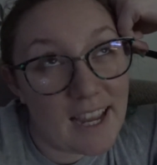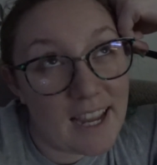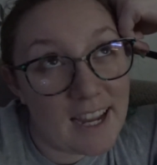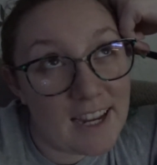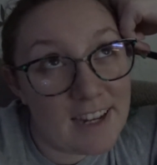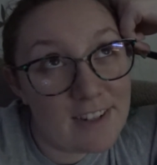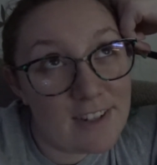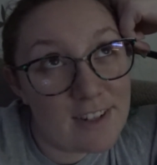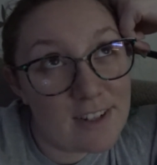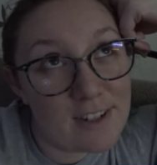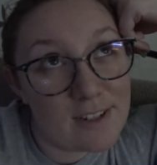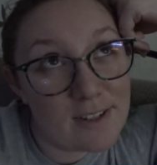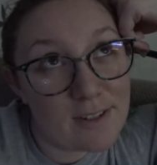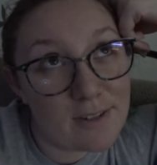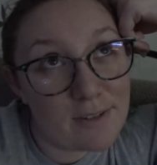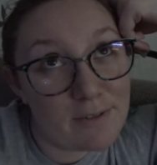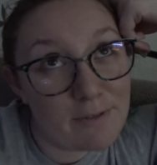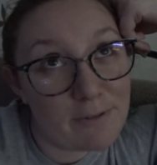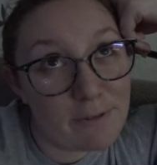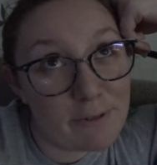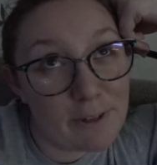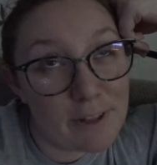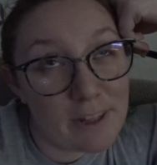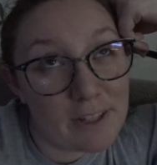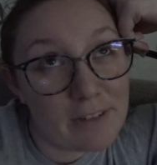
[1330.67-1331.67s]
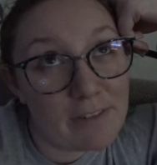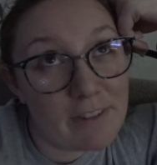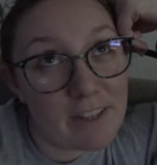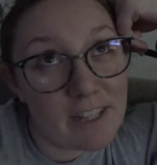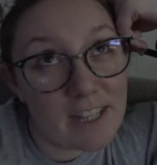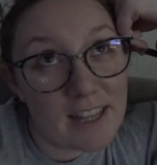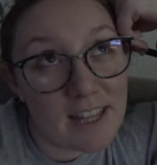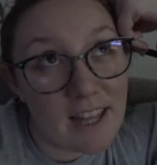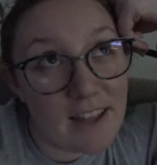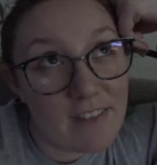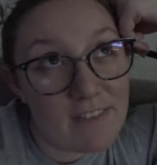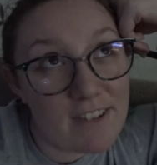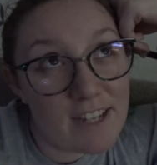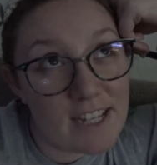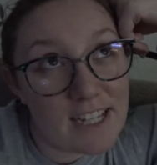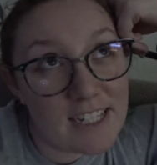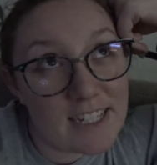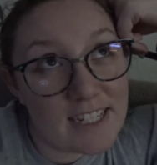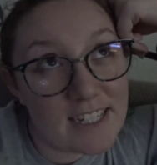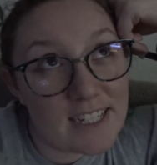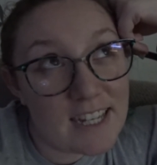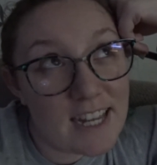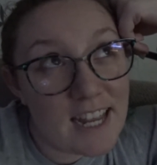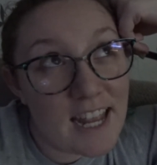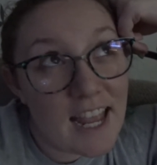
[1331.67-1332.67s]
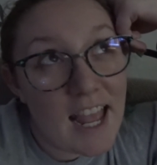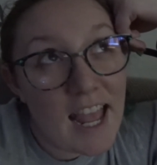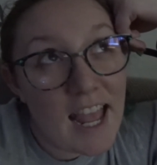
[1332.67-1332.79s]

I just really, really love it.